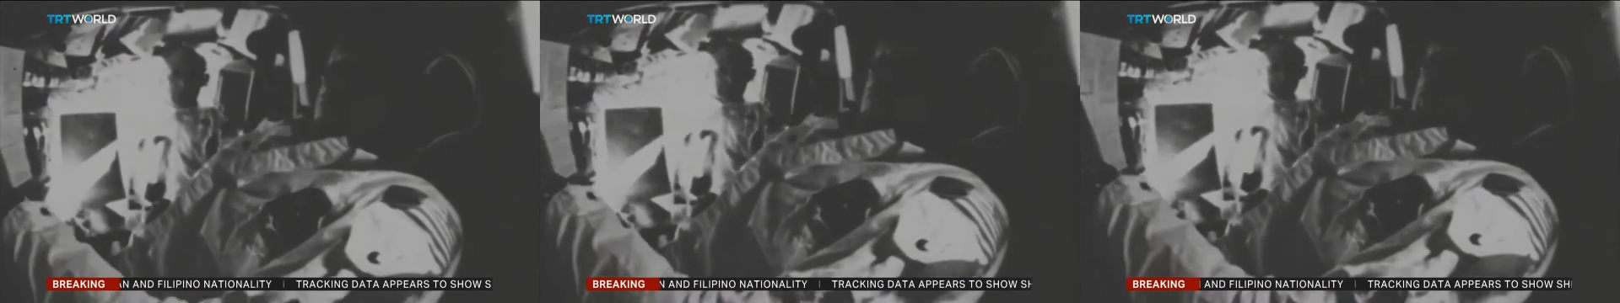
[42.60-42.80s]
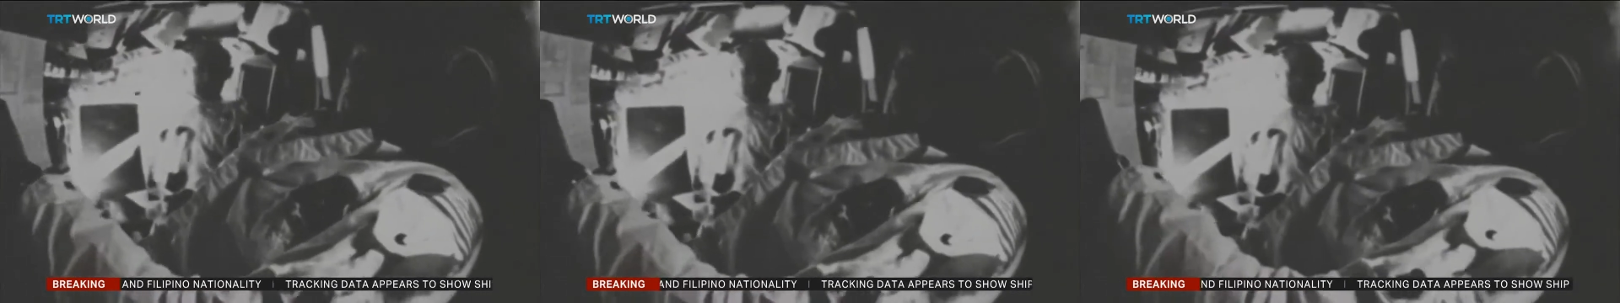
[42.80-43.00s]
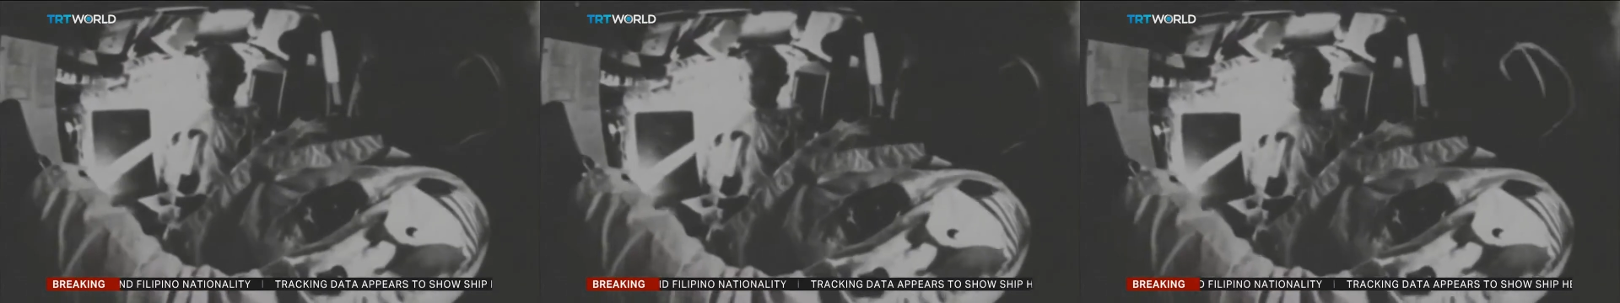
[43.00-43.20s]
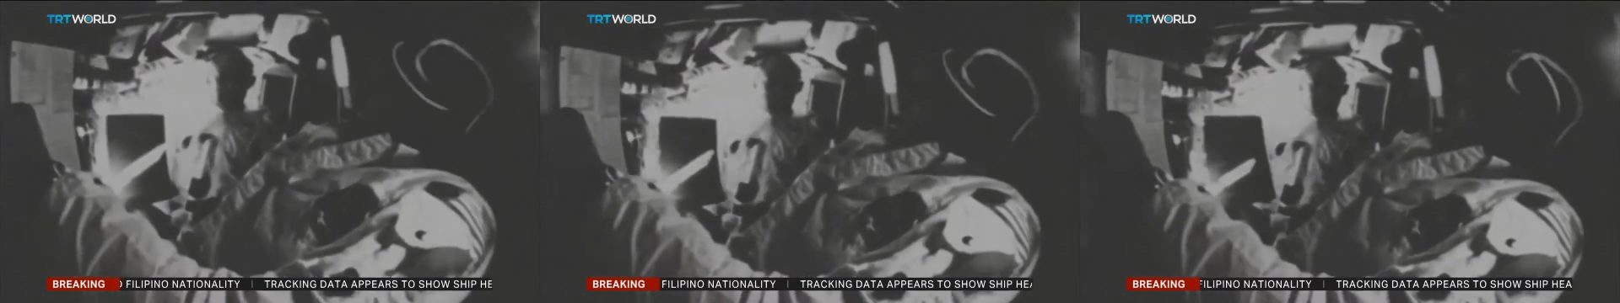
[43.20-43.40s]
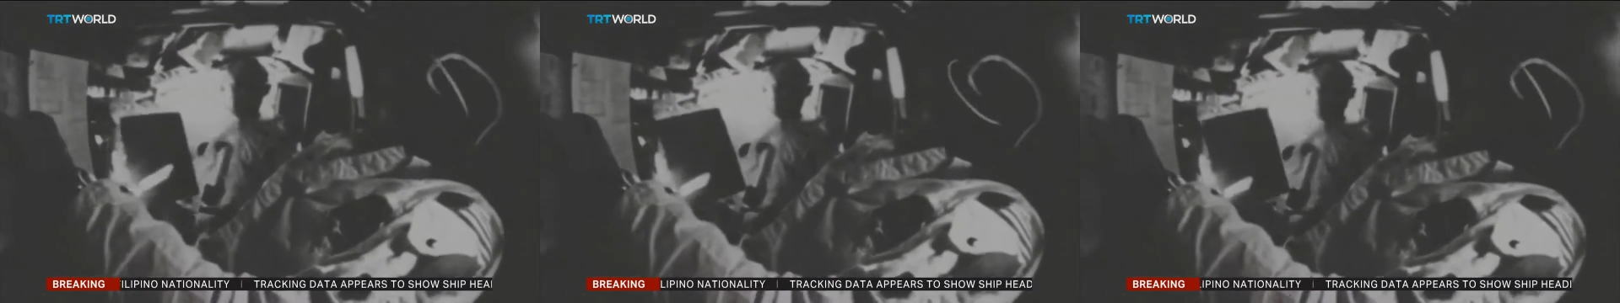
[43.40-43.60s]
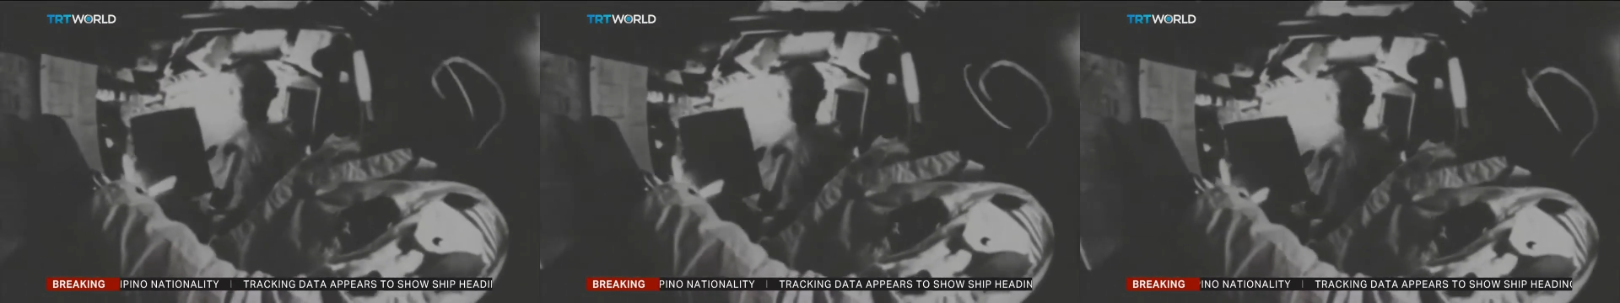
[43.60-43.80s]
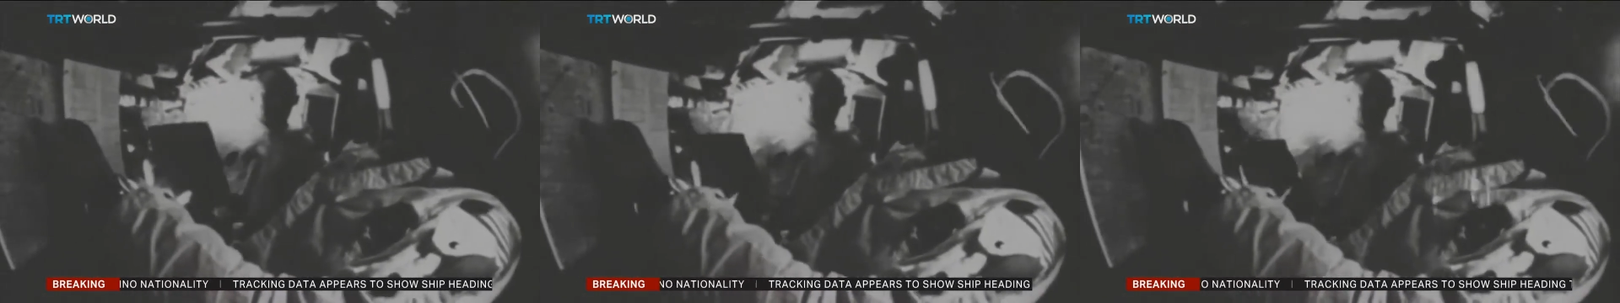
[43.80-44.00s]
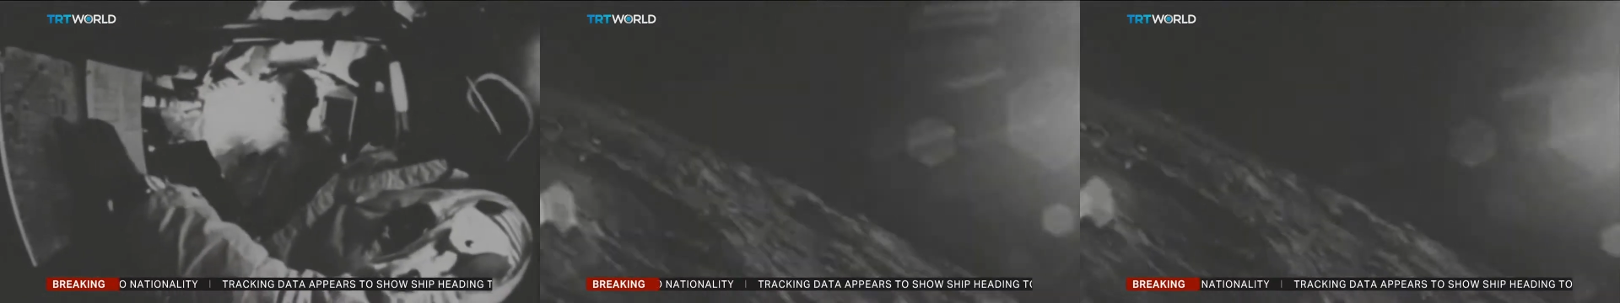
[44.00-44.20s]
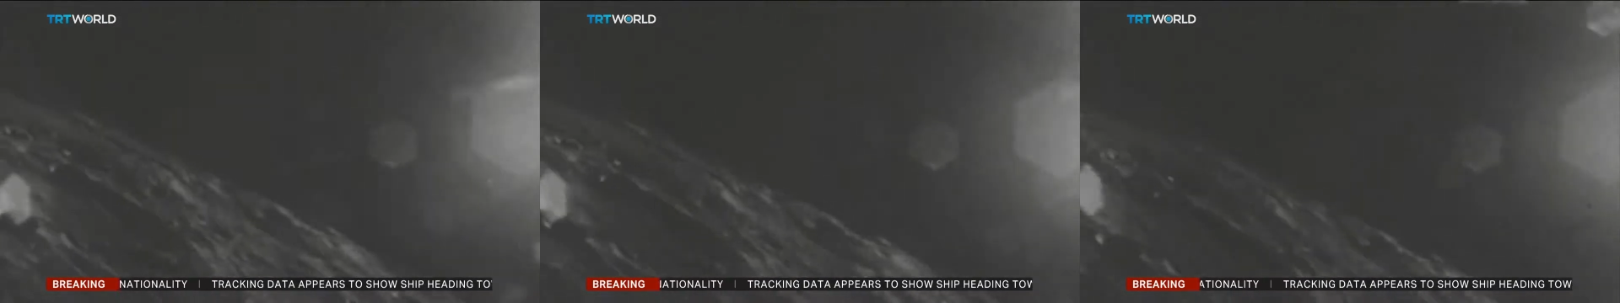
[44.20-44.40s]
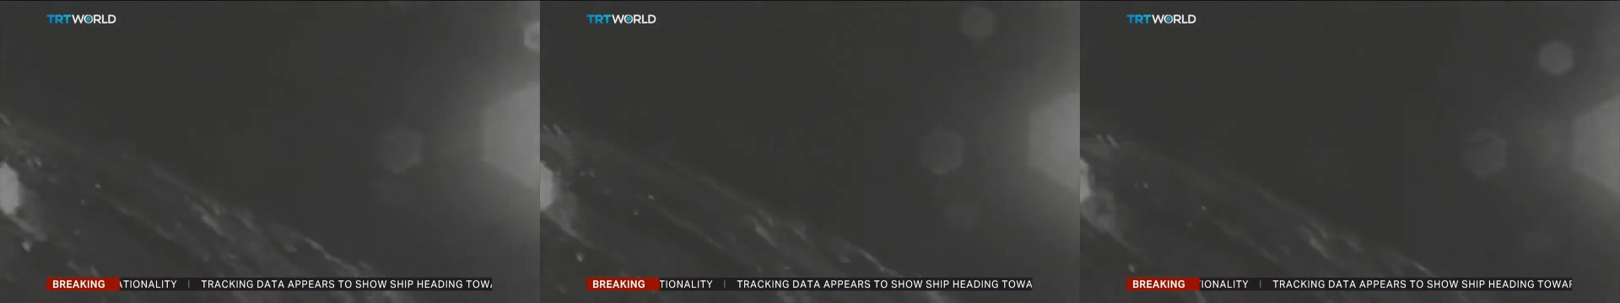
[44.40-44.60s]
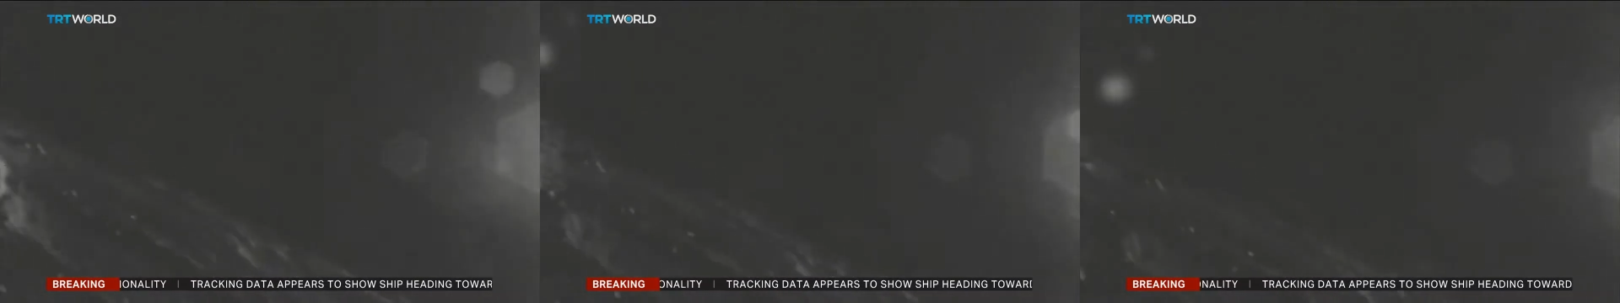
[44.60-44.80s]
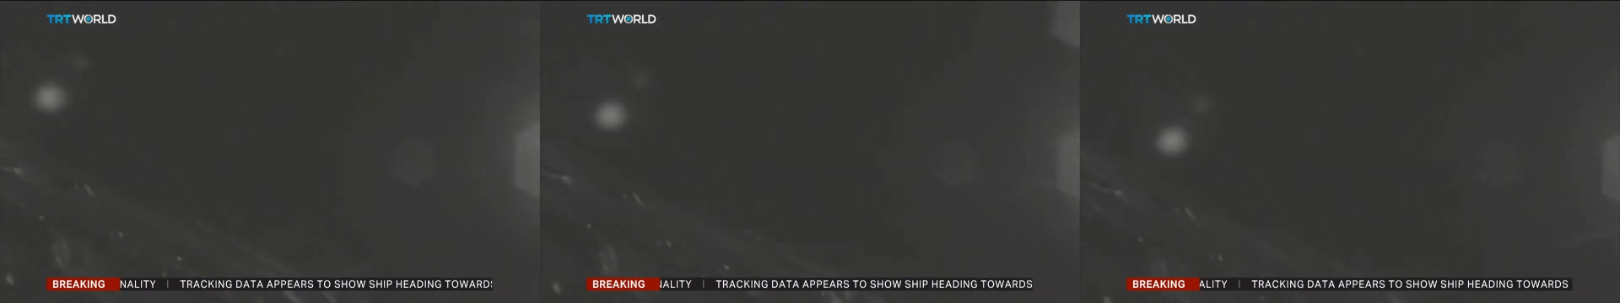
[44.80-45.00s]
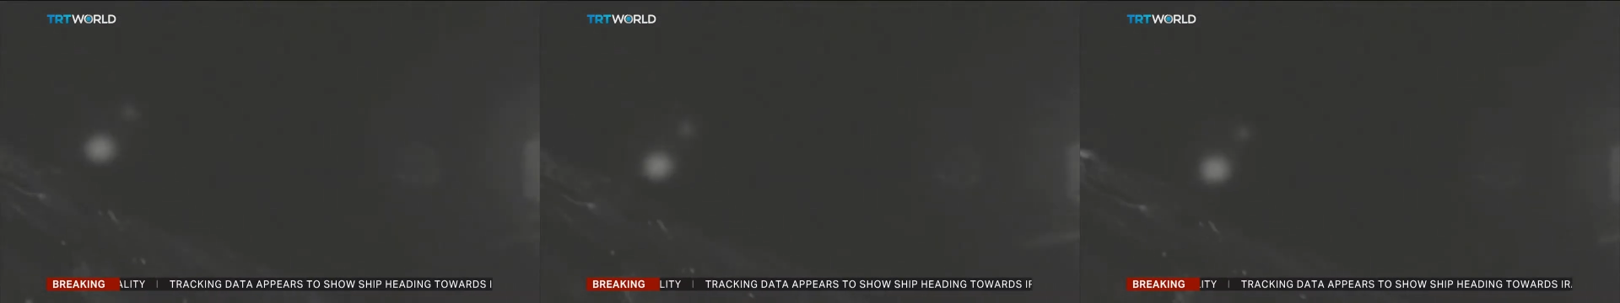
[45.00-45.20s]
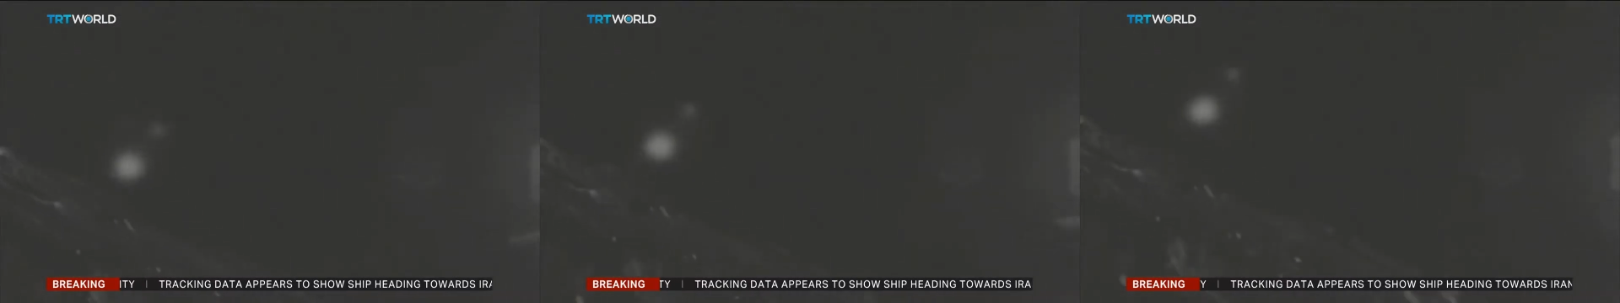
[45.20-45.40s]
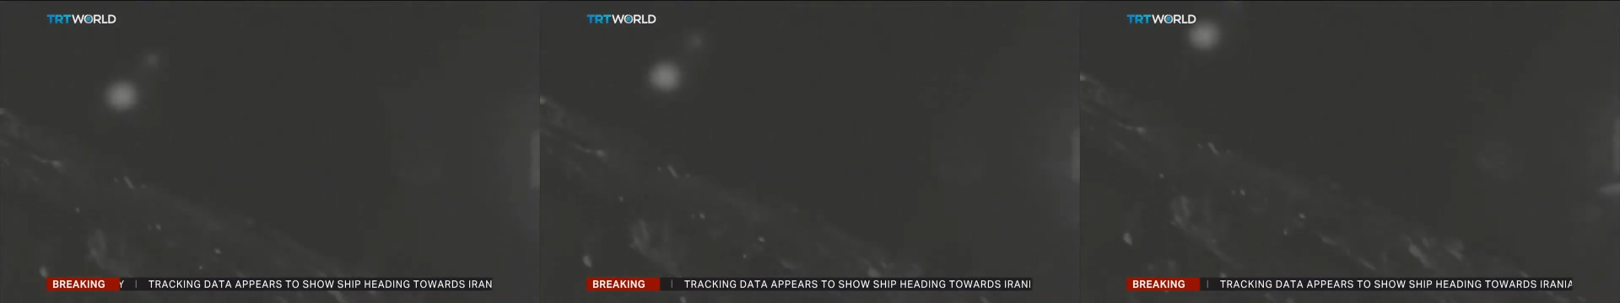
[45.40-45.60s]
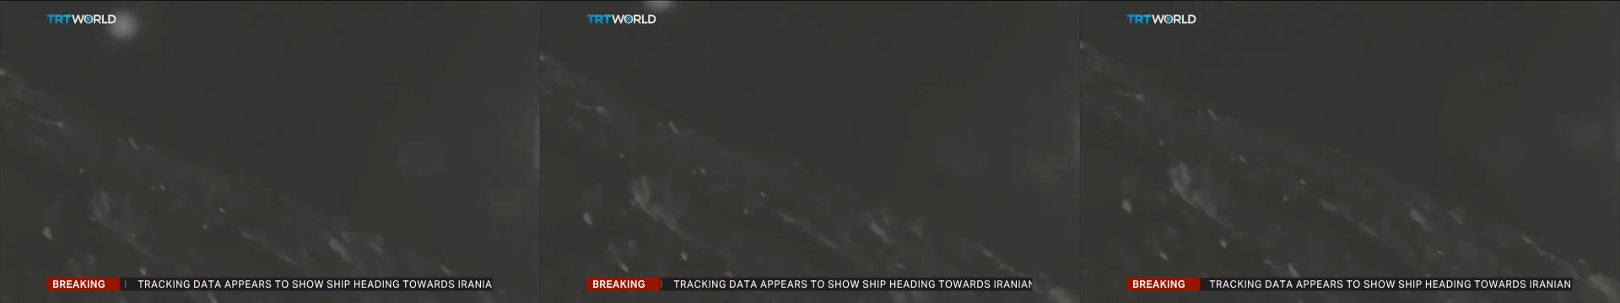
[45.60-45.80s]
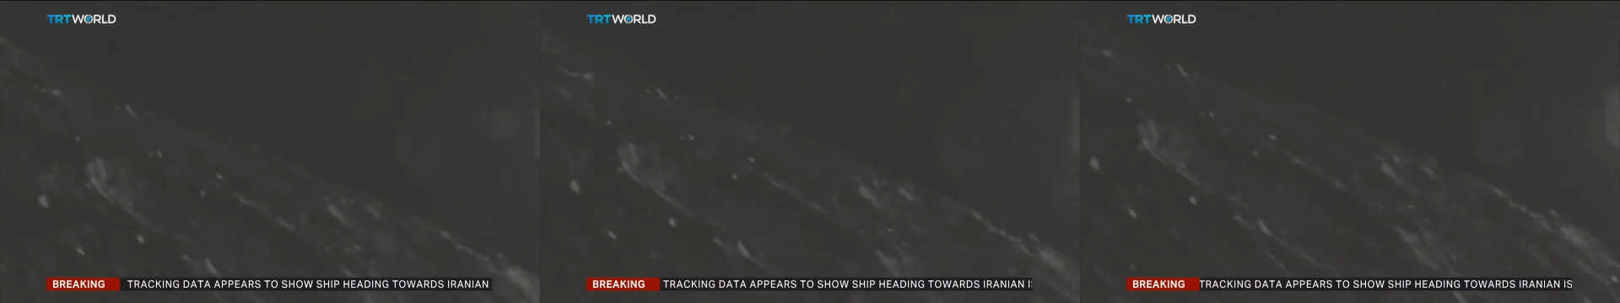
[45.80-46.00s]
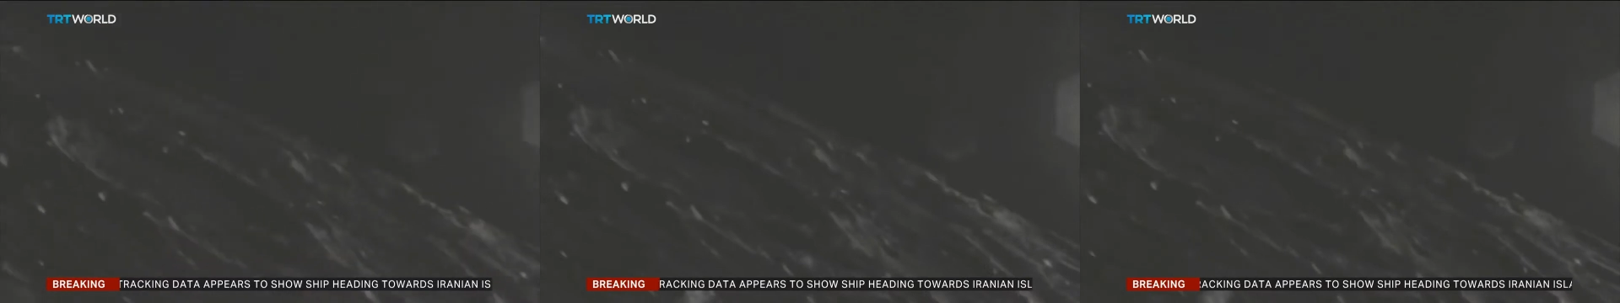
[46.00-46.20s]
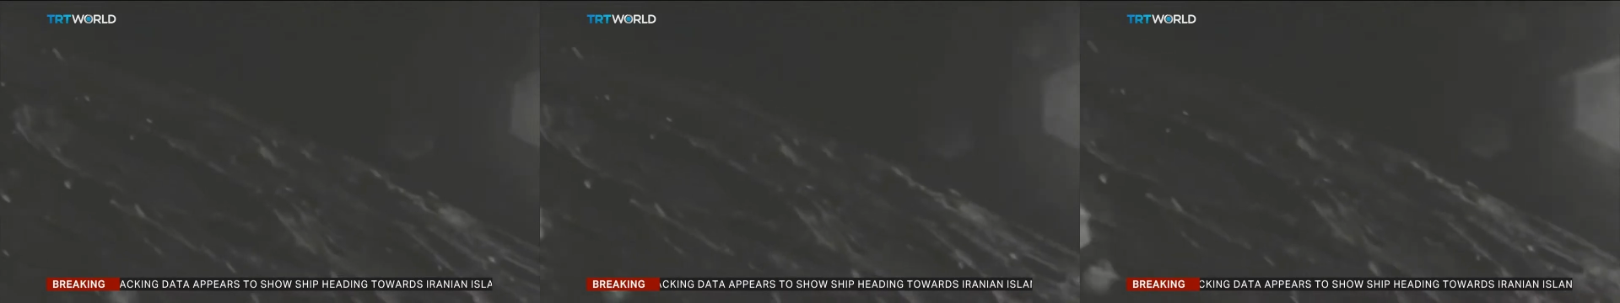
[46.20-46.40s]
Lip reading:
[unreadable: no face in view]